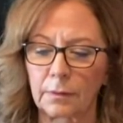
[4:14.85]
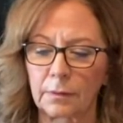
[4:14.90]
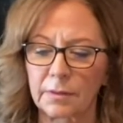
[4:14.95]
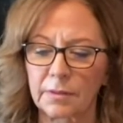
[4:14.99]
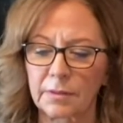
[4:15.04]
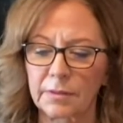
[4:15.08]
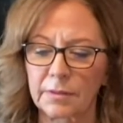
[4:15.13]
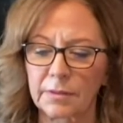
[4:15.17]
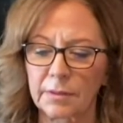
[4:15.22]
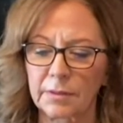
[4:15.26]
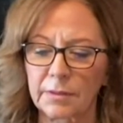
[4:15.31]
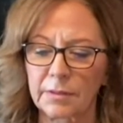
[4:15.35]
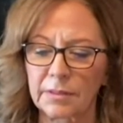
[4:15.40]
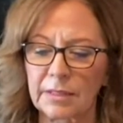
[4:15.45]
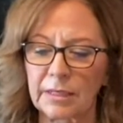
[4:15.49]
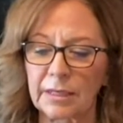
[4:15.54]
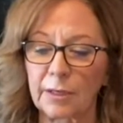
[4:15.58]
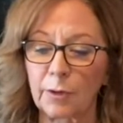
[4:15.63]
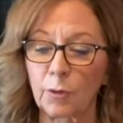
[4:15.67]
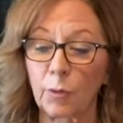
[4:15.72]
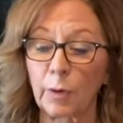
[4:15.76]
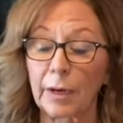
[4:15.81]

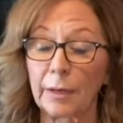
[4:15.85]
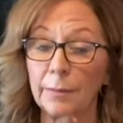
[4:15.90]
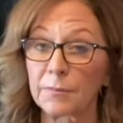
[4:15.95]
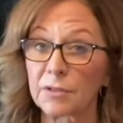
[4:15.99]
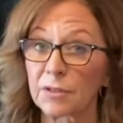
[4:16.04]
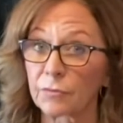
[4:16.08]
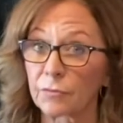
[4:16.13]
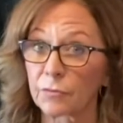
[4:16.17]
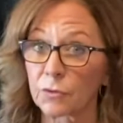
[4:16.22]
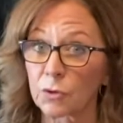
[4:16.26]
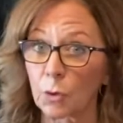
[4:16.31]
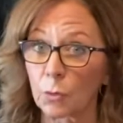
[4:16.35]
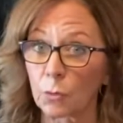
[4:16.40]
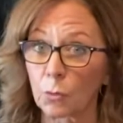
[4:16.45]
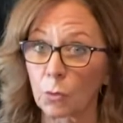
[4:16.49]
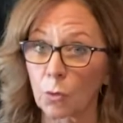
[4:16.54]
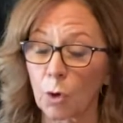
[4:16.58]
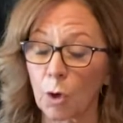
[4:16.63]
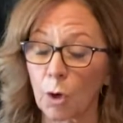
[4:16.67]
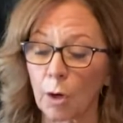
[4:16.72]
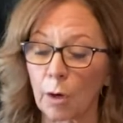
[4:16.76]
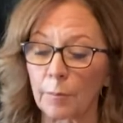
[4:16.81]
16 grams of total
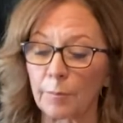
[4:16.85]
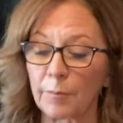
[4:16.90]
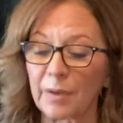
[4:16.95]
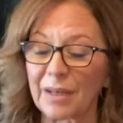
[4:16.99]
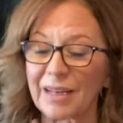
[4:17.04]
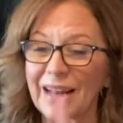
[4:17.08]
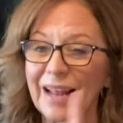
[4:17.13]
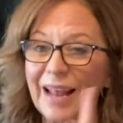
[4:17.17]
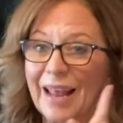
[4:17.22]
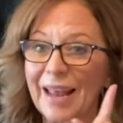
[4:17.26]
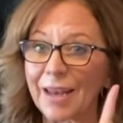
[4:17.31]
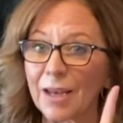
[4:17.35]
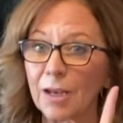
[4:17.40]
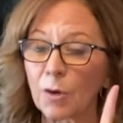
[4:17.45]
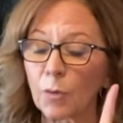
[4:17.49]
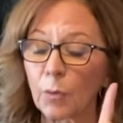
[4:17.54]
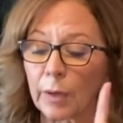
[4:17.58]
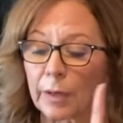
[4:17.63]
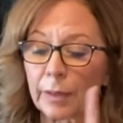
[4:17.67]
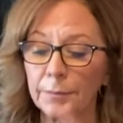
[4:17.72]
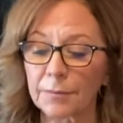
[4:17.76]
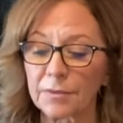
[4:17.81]
carb, but 8
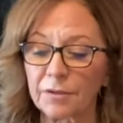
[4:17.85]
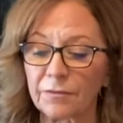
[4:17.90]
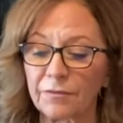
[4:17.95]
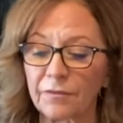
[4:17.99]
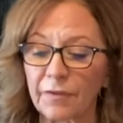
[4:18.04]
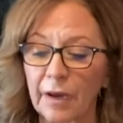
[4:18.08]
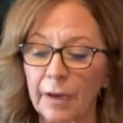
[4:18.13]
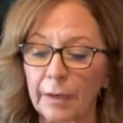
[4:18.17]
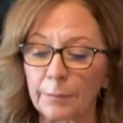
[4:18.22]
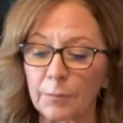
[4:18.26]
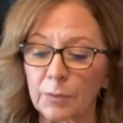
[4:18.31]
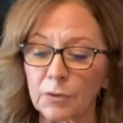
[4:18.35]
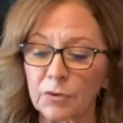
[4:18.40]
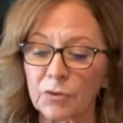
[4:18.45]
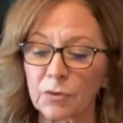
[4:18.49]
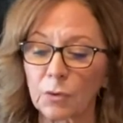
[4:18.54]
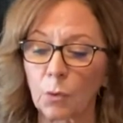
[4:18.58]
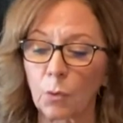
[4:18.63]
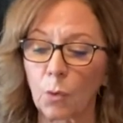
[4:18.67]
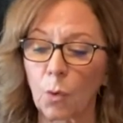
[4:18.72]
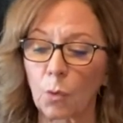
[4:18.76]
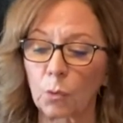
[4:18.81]
grams of fiber,
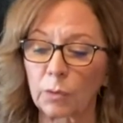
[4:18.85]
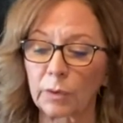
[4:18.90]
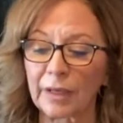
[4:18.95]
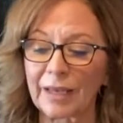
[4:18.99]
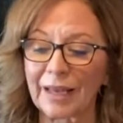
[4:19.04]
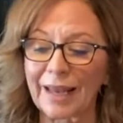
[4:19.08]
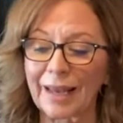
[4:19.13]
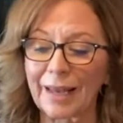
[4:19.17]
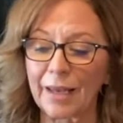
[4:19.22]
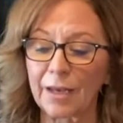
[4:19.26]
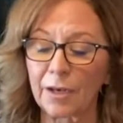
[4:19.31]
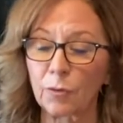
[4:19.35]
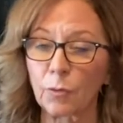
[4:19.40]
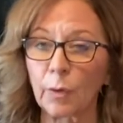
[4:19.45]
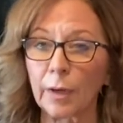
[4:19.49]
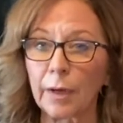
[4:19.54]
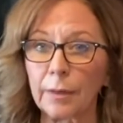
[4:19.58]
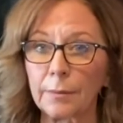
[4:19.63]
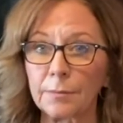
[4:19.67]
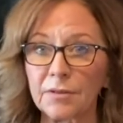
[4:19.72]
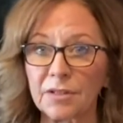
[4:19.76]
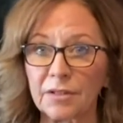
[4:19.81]
so only 8
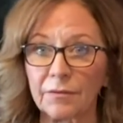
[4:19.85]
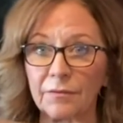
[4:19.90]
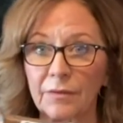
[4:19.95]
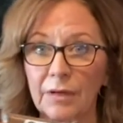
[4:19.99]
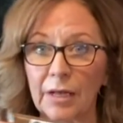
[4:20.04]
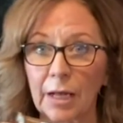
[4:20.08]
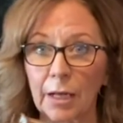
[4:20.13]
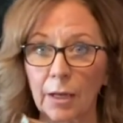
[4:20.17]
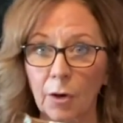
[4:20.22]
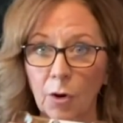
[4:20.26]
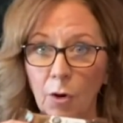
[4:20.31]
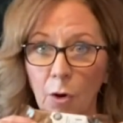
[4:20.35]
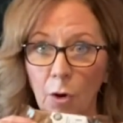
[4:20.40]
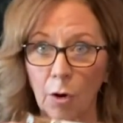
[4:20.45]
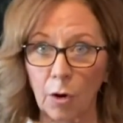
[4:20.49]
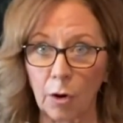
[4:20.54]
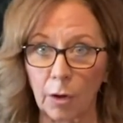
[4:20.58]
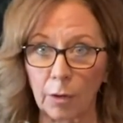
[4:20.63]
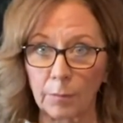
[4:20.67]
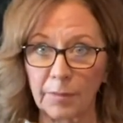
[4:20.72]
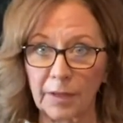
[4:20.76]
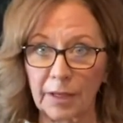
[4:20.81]
grams of net
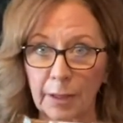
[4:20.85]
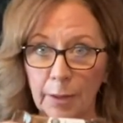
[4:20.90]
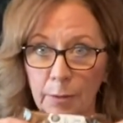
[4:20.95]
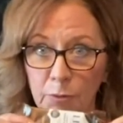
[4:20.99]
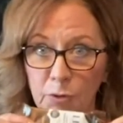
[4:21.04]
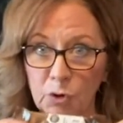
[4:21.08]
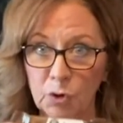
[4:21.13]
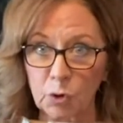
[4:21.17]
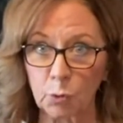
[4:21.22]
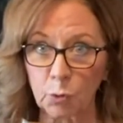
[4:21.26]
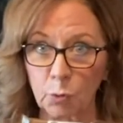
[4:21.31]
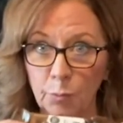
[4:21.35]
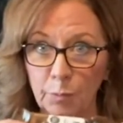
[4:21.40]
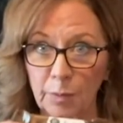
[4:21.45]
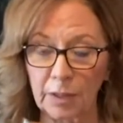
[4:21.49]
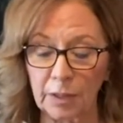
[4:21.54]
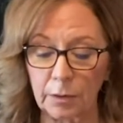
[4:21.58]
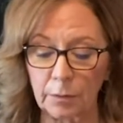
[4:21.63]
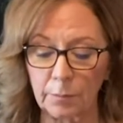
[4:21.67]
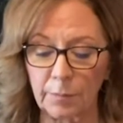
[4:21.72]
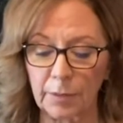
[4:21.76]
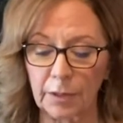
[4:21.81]
carb in 2
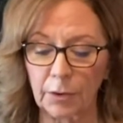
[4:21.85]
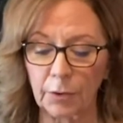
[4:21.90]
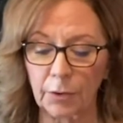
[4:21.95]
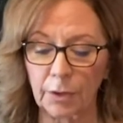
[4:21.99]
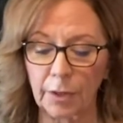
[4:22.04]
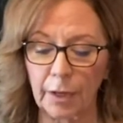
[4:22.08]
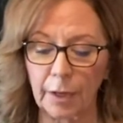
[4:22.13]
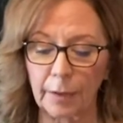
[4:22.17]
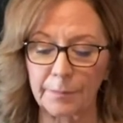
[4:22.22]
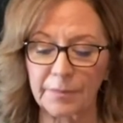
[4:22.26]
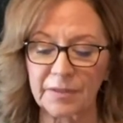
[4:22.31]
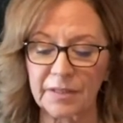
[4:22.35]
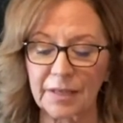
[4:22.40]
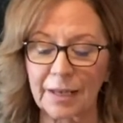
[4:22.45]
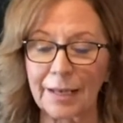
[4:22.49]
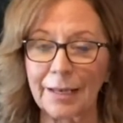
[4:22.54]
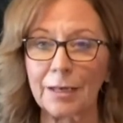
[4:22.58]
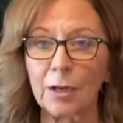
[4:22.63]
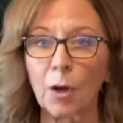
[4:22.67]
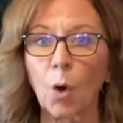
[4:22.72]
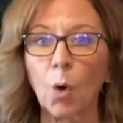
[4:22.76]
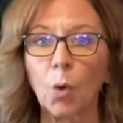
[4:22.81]
peanut butter cups,
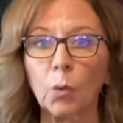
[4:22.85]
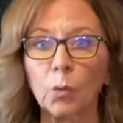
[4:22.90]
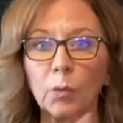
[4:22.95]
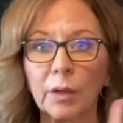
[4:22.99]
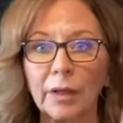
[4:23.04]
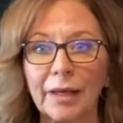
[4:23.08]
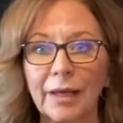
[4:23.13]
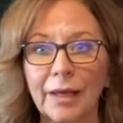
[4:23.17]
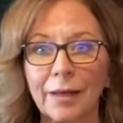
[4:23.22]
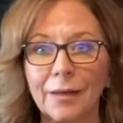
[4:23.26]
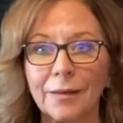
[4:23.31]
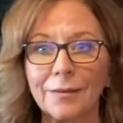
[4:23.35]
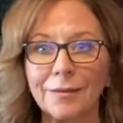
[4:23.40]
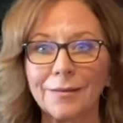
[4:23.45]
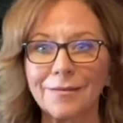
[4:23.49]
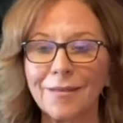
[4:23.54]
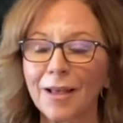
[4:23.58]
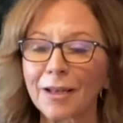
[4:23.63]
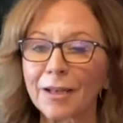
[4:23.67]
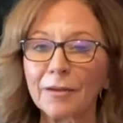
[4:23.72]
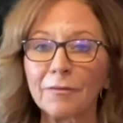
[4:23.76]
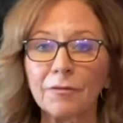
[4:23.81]
and only,
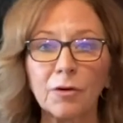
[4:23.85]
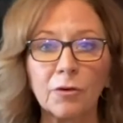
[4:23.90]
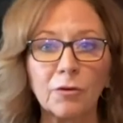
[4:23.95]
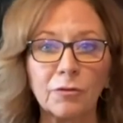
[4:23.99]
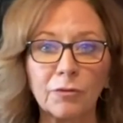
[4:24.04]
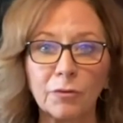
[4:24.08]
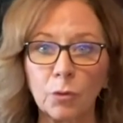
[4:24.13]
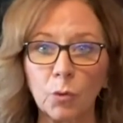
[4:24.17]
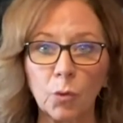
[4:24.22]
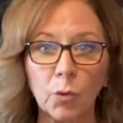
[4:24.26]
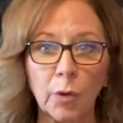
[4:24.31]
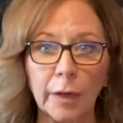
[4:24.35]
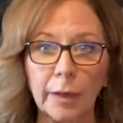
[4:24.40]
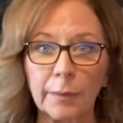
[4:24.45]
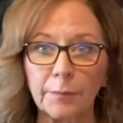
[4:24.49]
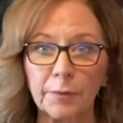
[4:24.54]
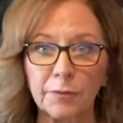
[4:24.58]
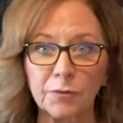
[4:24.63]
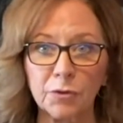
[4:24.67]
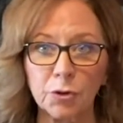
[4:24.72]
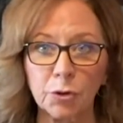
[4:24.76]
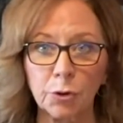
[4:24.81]
not even a full gram
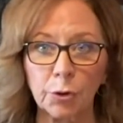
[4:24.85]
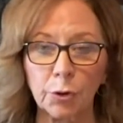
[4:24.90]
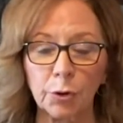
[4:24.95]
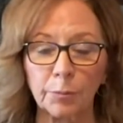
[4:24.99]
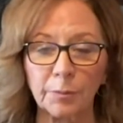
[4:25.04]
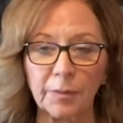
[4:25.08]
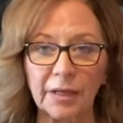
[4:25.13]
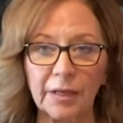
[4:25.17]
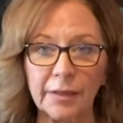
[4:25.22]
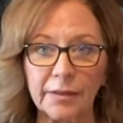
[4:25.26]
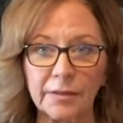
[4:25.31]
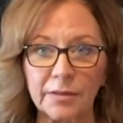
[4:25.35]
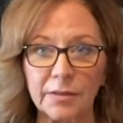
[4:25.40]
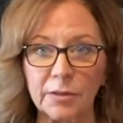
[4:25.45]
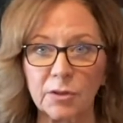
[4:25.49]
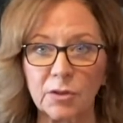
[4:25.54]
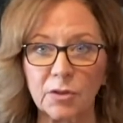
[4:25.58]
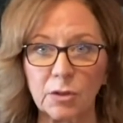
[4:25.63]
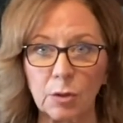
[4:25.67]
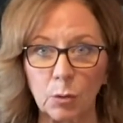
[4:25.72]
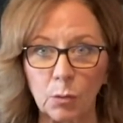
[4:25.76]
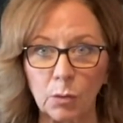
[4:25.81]
of sugar, because it's
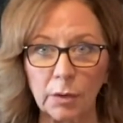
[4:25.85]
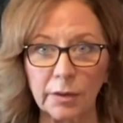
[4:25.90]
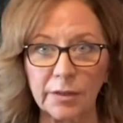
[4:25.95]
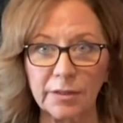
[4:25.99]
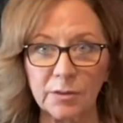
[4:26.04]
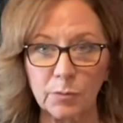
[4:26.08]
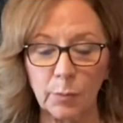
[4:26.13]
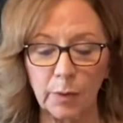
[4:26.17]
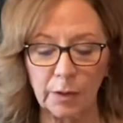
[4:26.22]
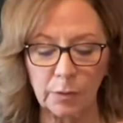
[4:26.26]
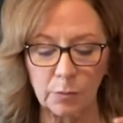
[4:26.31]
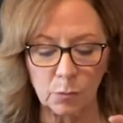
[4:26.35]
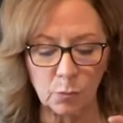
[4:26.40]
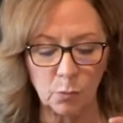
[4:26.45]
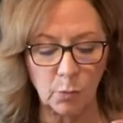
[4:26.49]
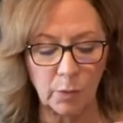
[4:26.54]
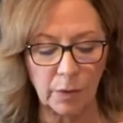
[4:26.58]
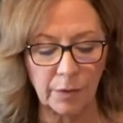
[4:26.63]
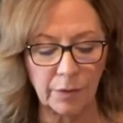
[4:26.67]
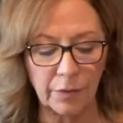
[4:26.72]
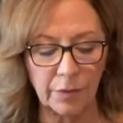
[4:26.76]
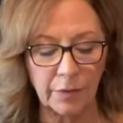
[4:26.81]
totally sweetened
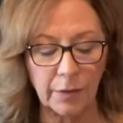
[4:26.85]
with